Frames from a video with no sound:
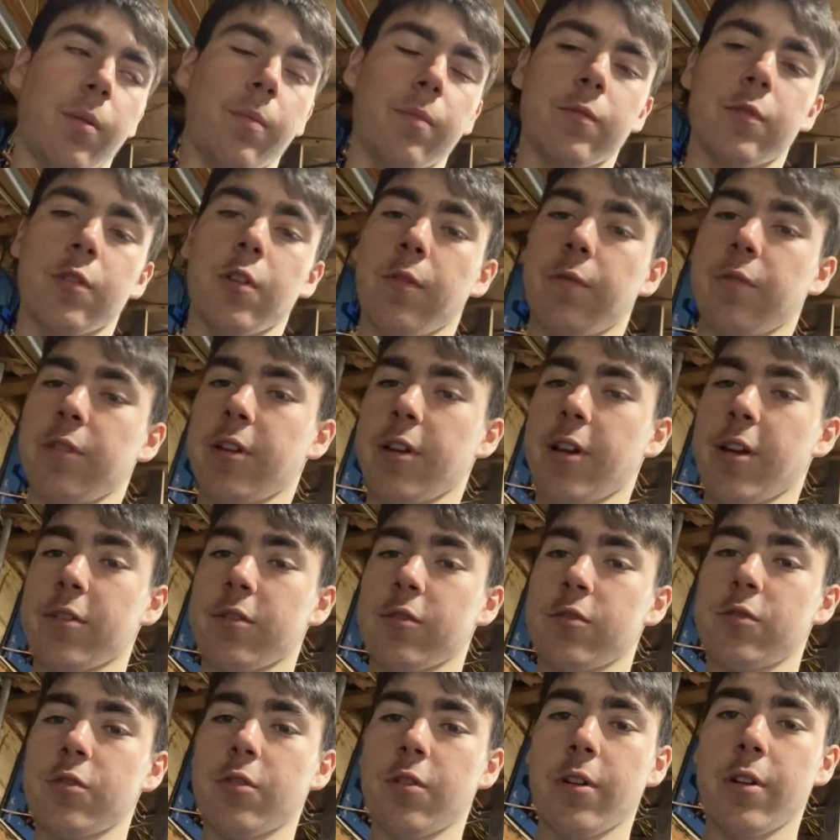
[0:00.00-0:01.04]
So hopefully you guys
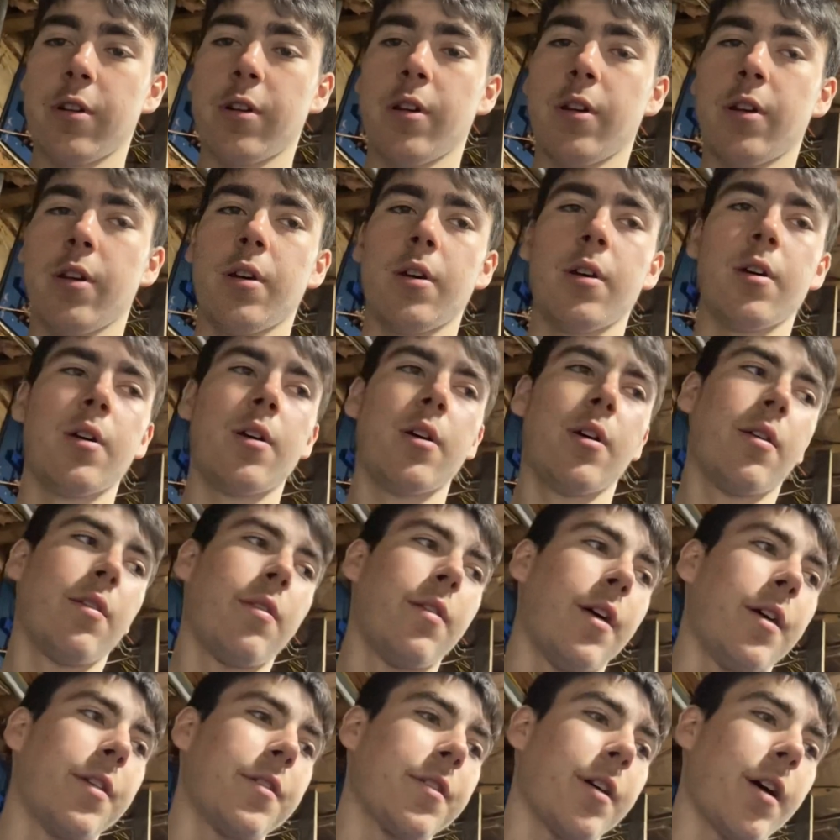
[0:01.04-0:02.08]
enjoyed
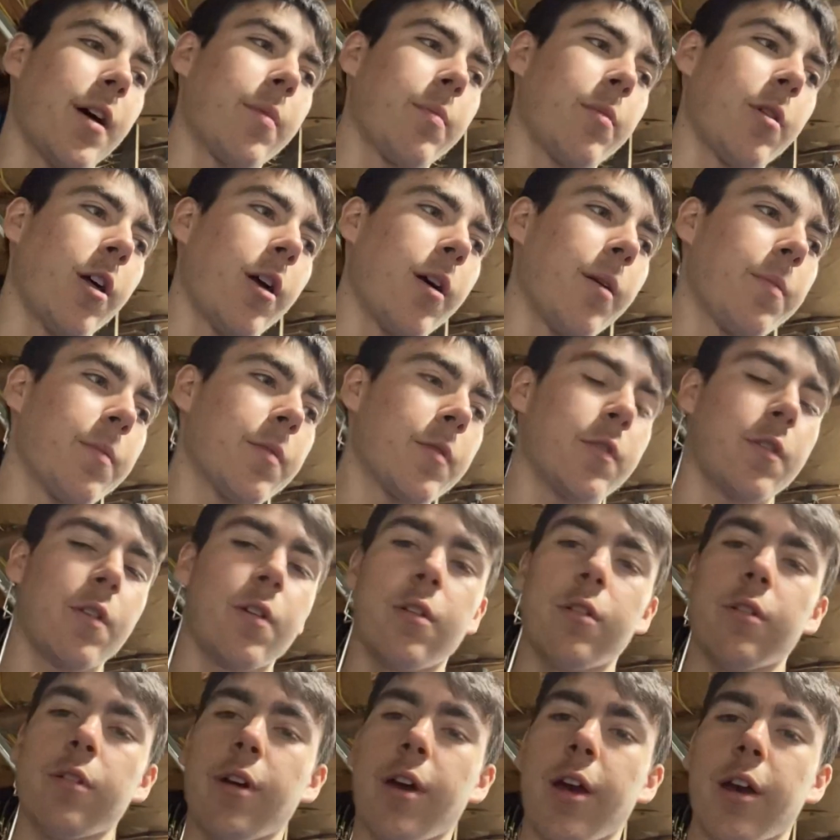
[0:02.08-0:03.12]
that time-lapse
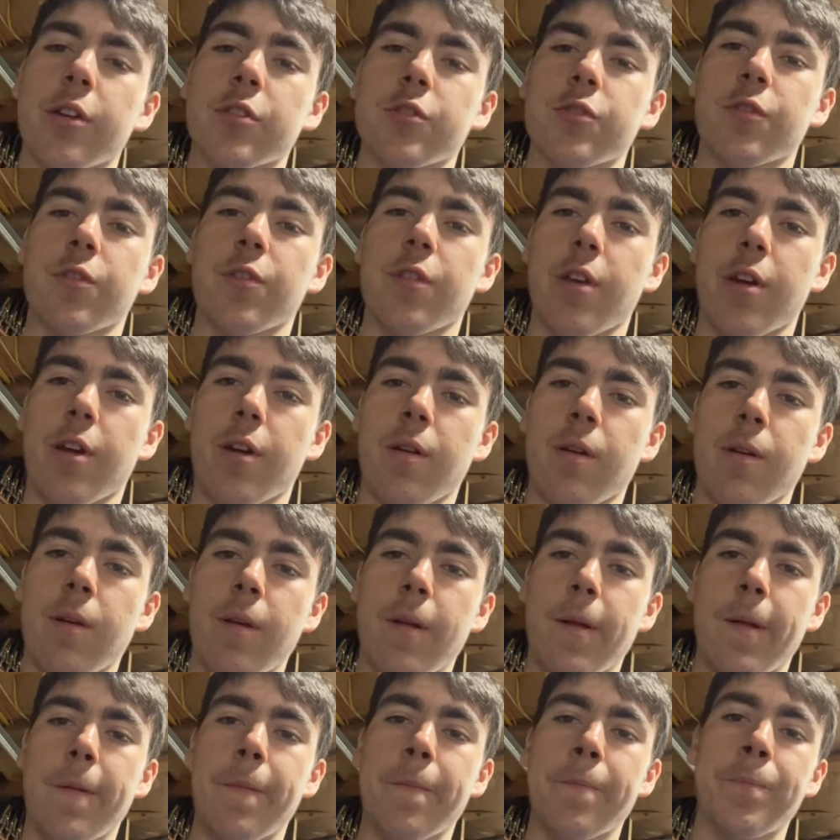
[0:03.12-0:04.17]
action there.
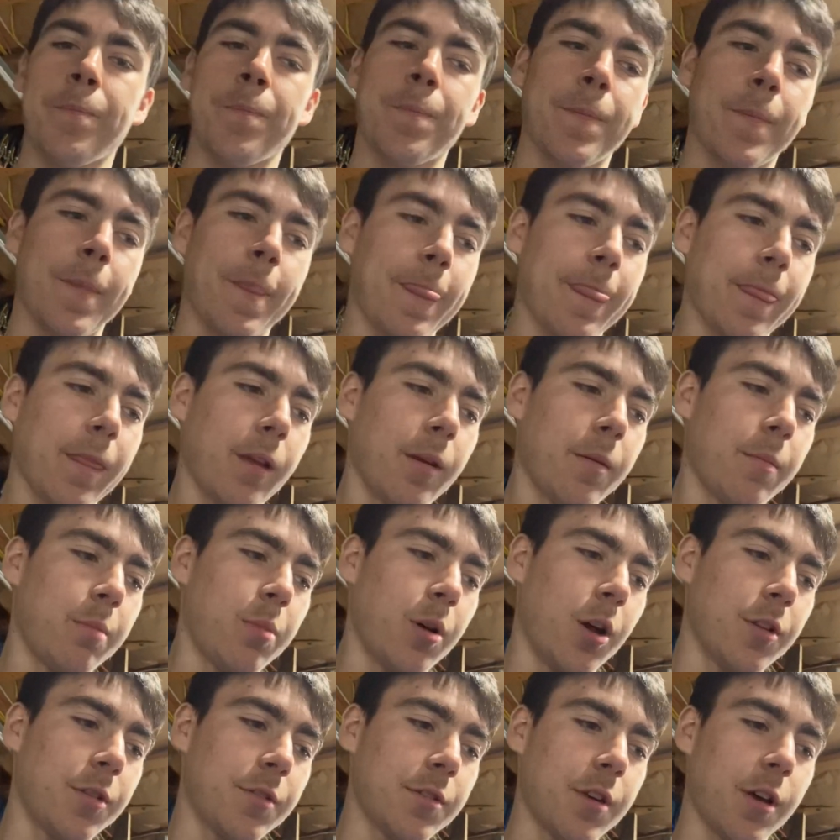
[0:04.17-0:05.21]

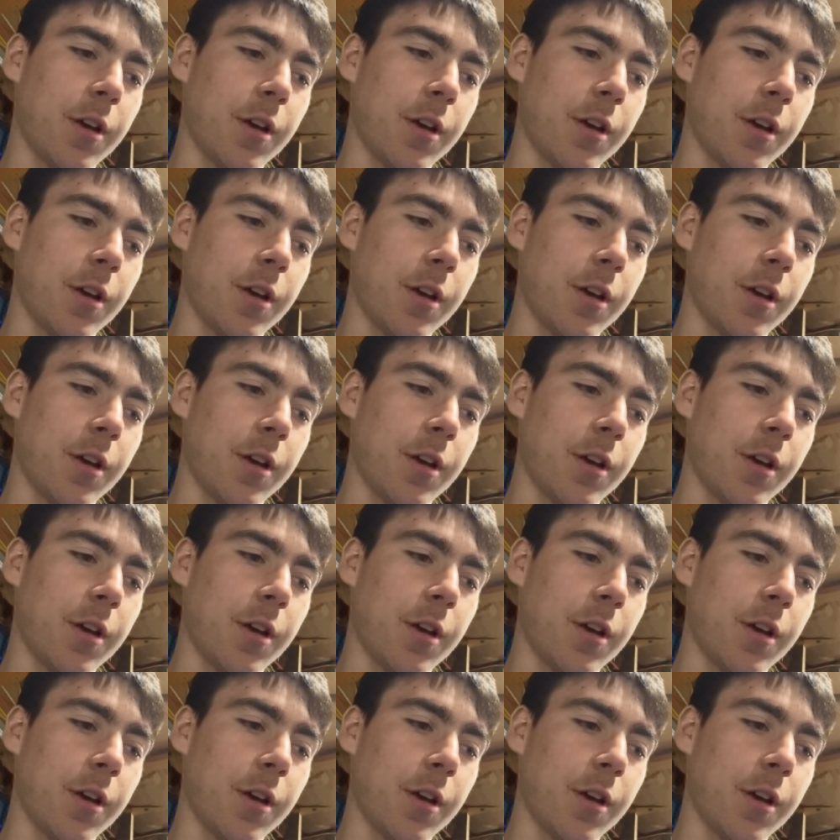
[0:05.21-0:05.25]
But